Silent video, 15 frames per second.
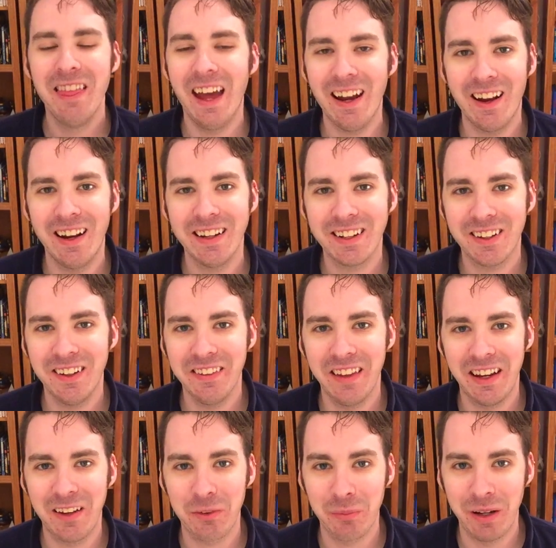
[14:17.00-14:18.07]
that icon
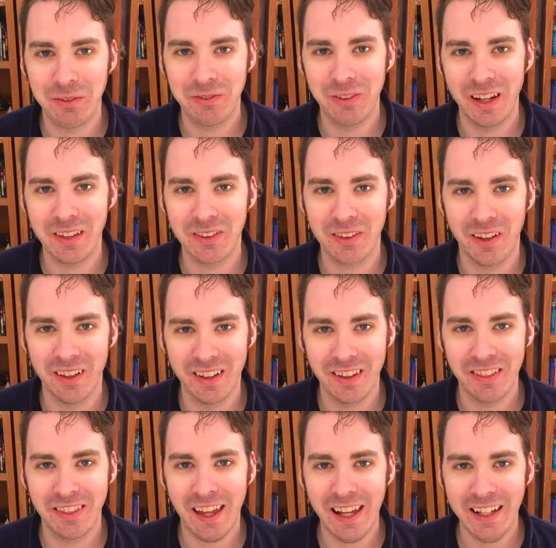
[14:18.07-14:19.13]
that has my face on
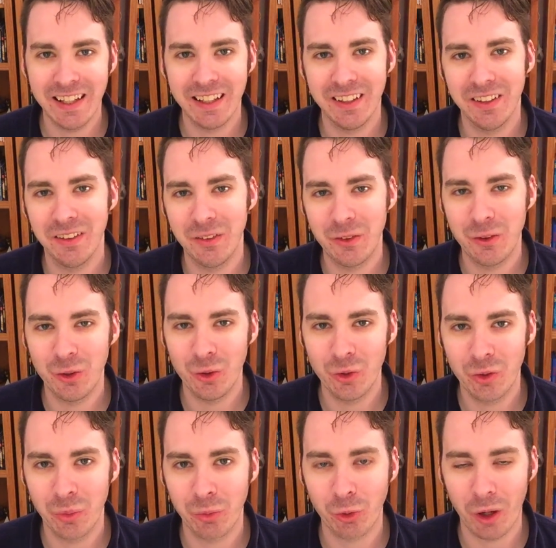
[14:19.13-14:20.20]
it, that is to
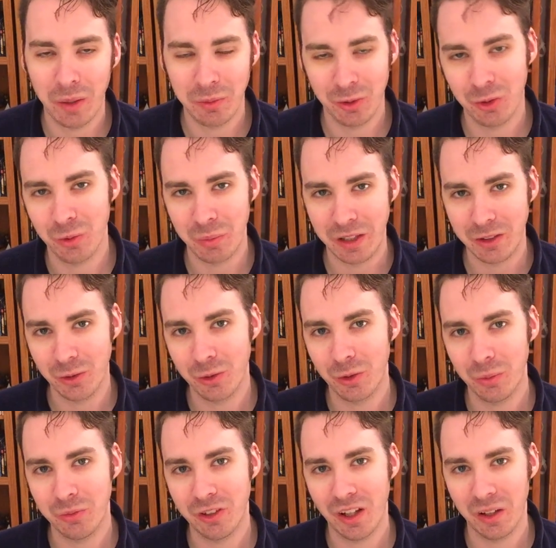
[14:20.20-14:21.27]
subscribe you to my
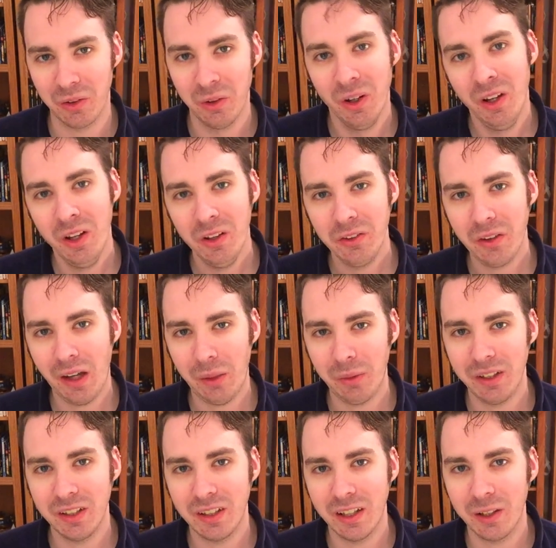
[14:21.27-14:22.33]
YouTube channel. So that
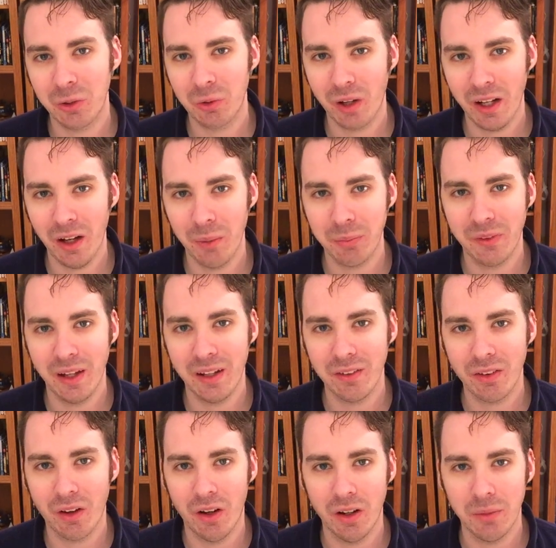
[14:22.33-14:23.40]
way you get great
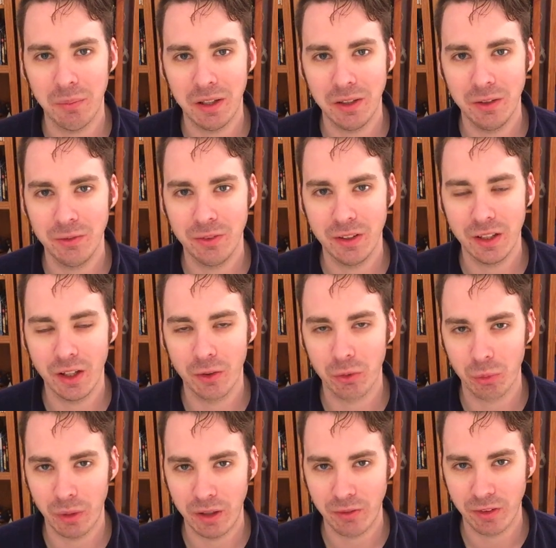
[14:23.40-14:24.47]
updates on my new
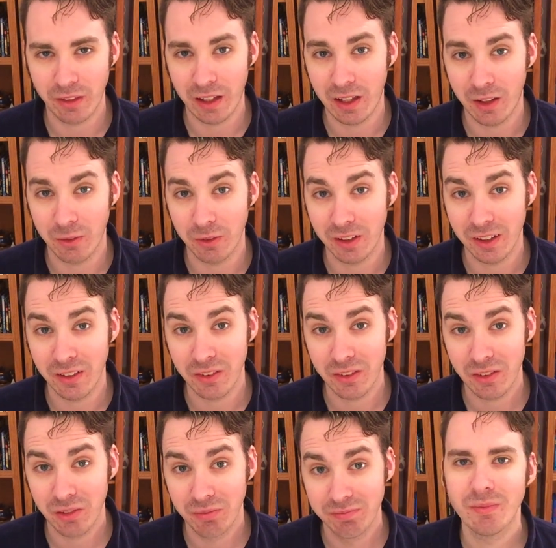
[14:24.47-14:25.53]
videos whenever they are
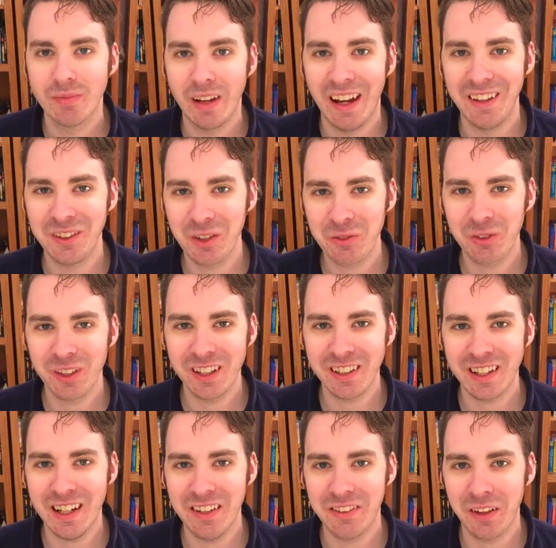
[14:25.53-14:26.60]
released. And don't forget
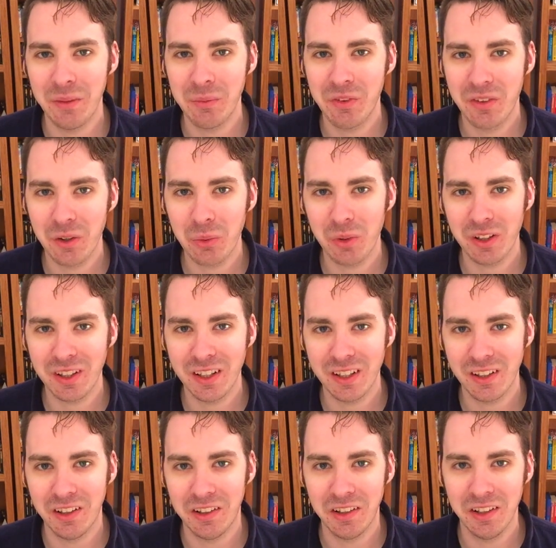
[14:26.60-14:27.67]
guys, I'm still
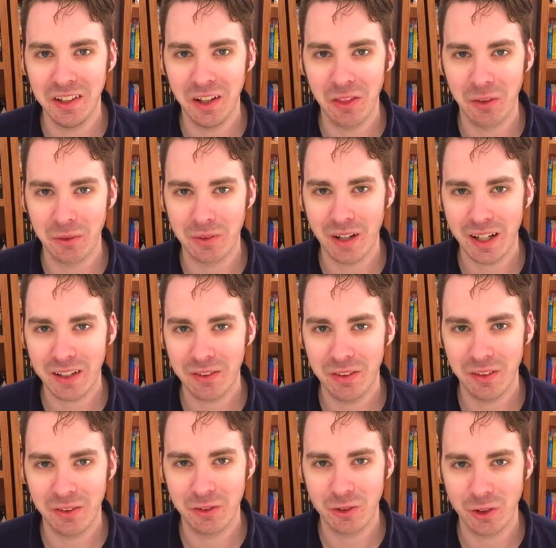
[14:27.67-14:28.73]
working on the Wreck
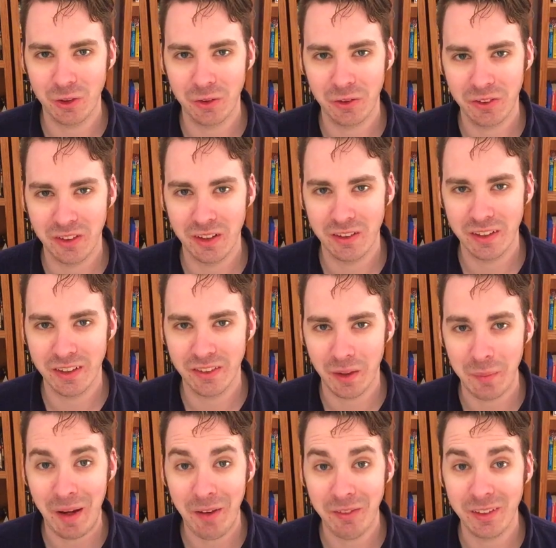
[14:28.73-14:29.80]
This Journal series.
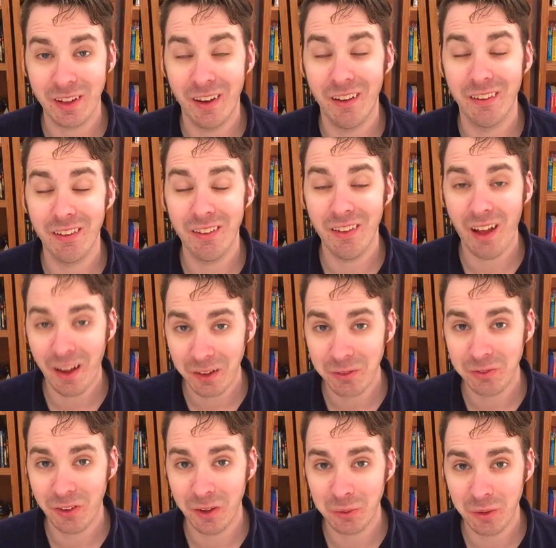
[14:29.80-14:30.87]
I'm having a lot
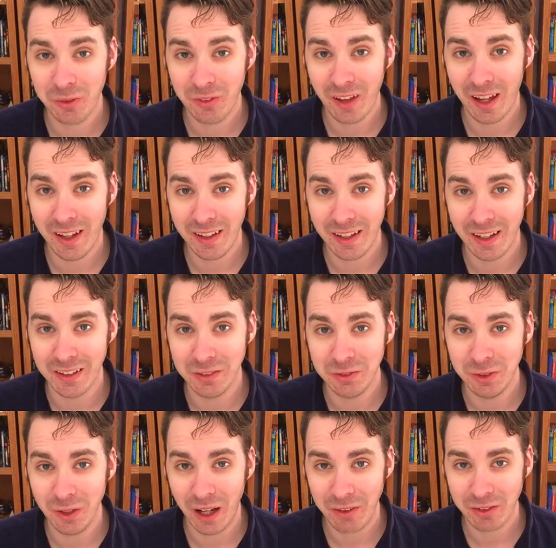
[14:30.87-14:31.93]
of fun with that and
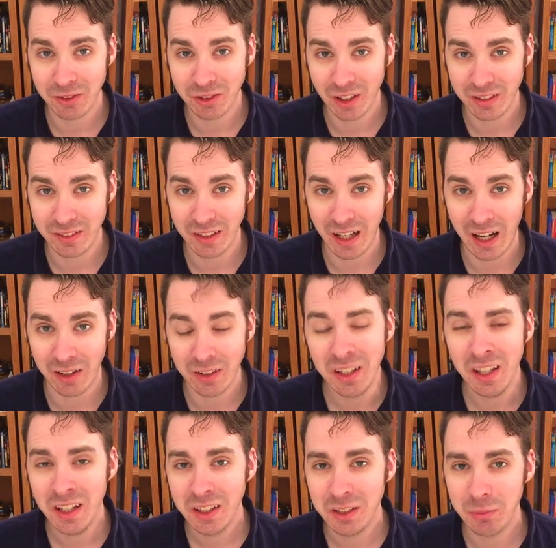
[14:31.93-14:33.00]
if you haven't checked it out,
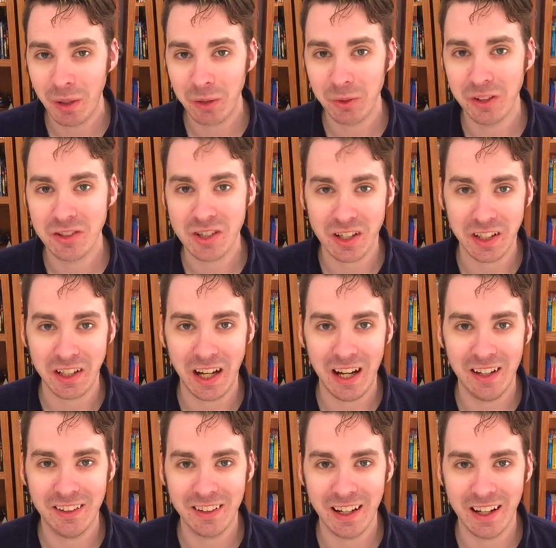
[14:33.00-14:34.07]
you might want to check it
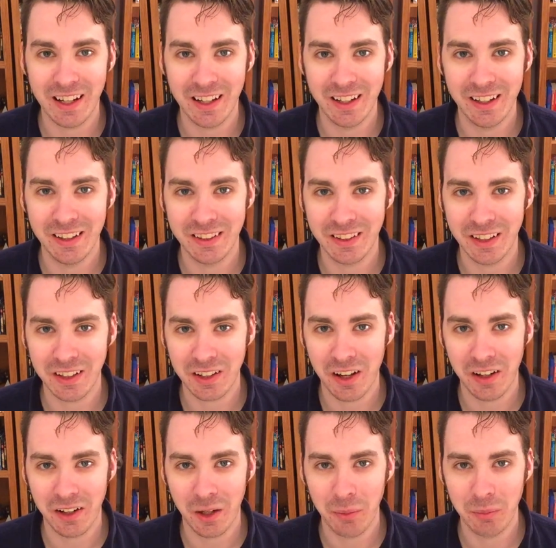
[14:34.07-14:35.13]
out and get
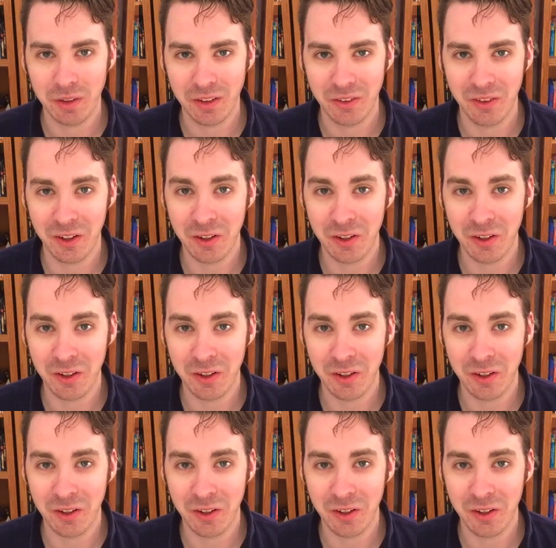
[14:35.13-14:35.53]
caught up because